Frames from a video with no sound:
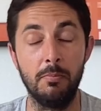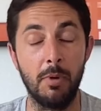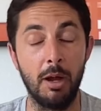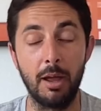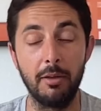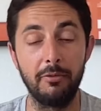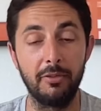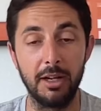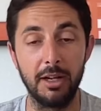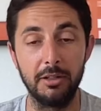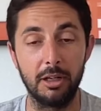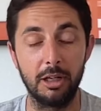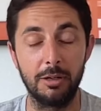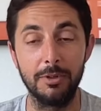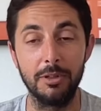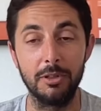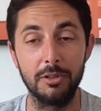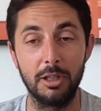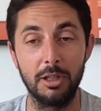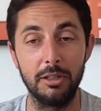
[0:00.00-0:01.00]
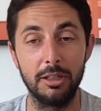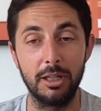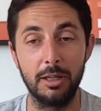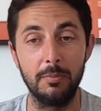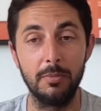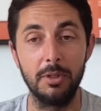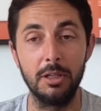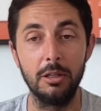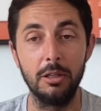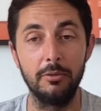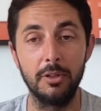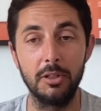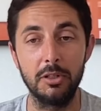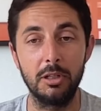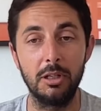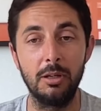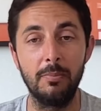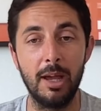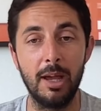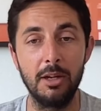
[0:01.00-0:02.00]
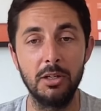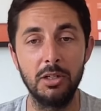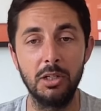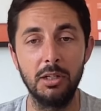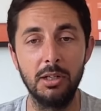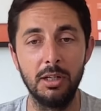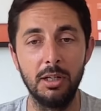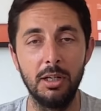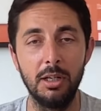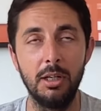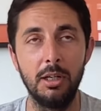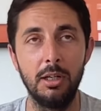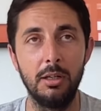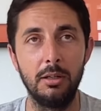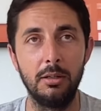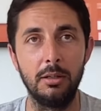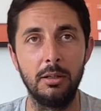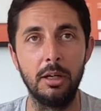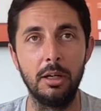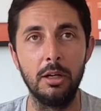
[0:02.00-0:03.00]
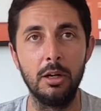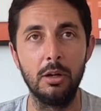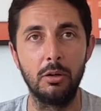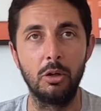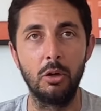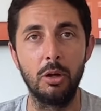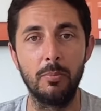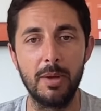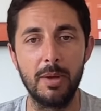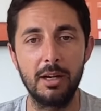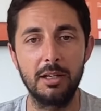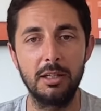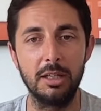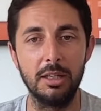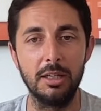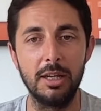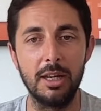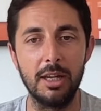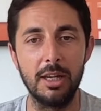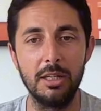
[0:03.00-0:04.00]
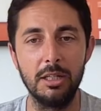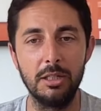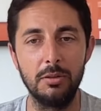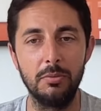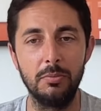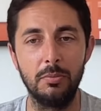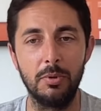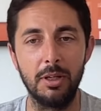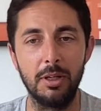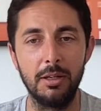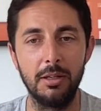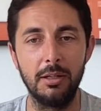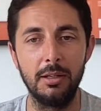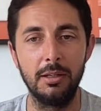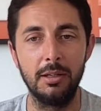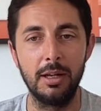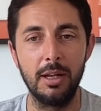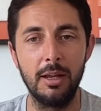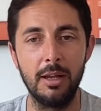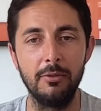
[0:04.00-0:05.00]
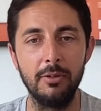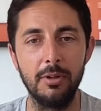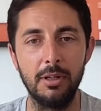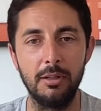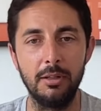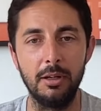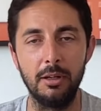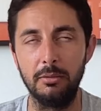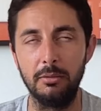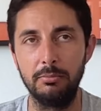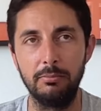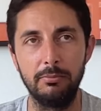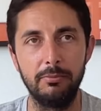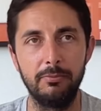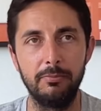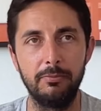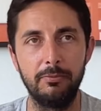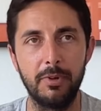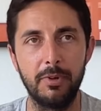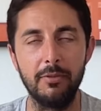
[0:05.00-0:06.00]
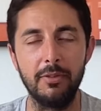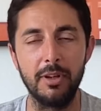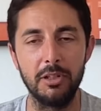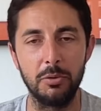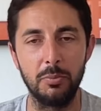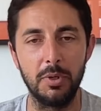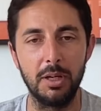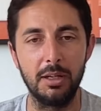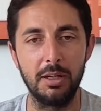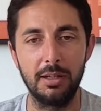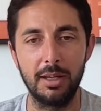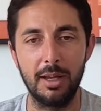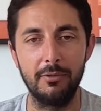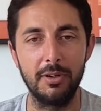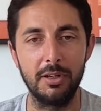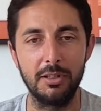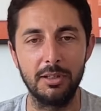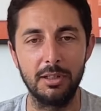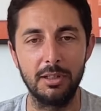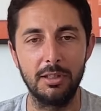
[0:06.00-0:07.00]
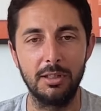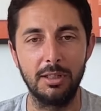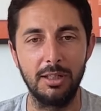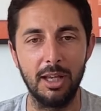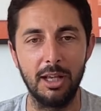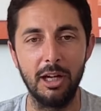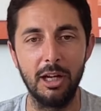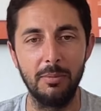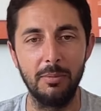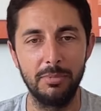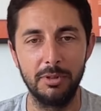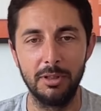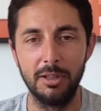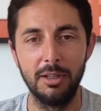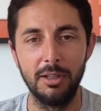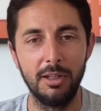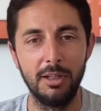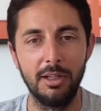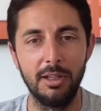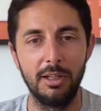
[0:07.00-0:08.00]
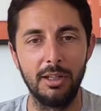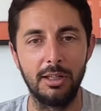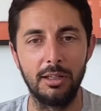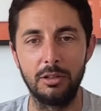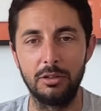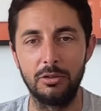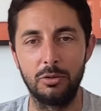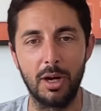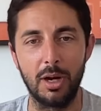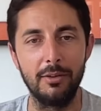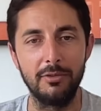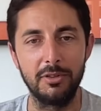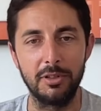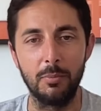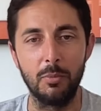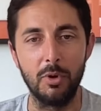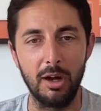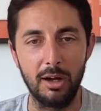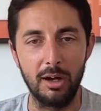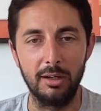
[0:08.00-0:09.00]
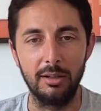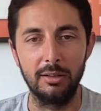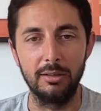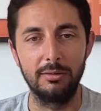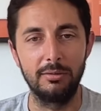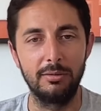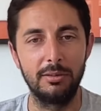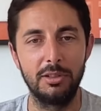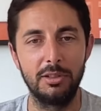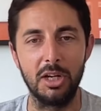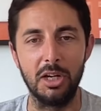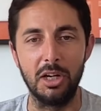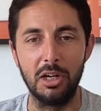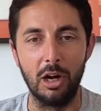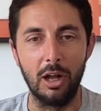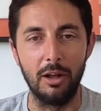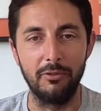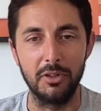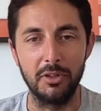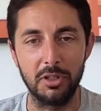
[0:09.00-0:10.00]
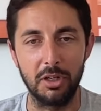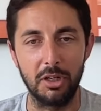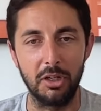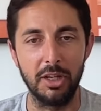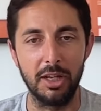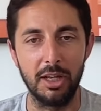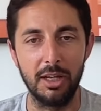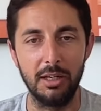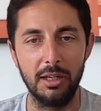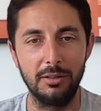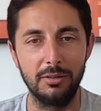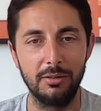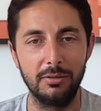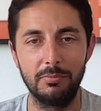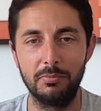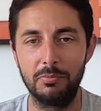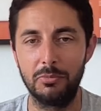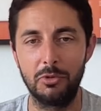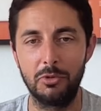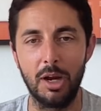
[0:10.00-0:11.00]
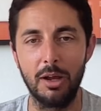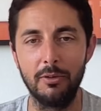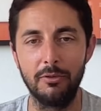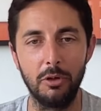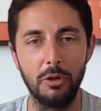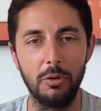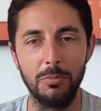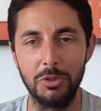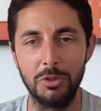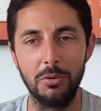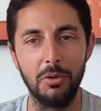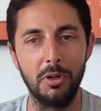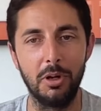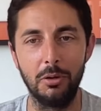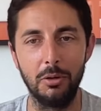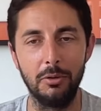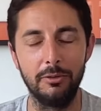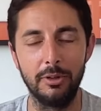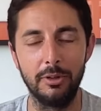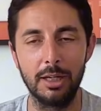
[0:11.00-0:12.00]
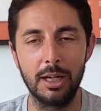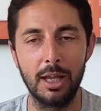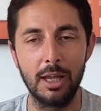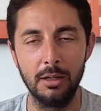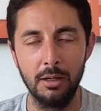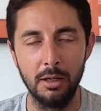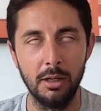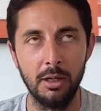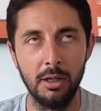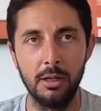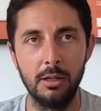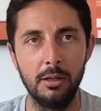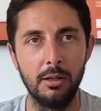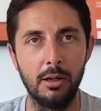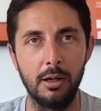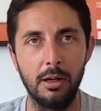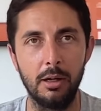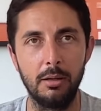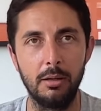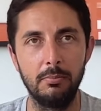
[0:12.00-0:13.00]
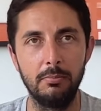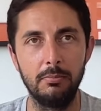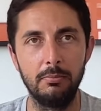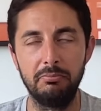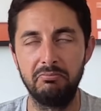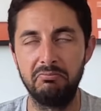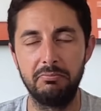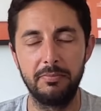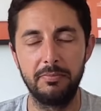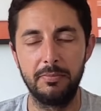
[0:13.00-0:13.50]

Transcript: My wife and I talk about this all the time. Neither of us could imagine, you know, going back to the days when every, you know, five days a week, having to get up, drive somewhere, sit in an office all day, drive home, do it all over again. Um,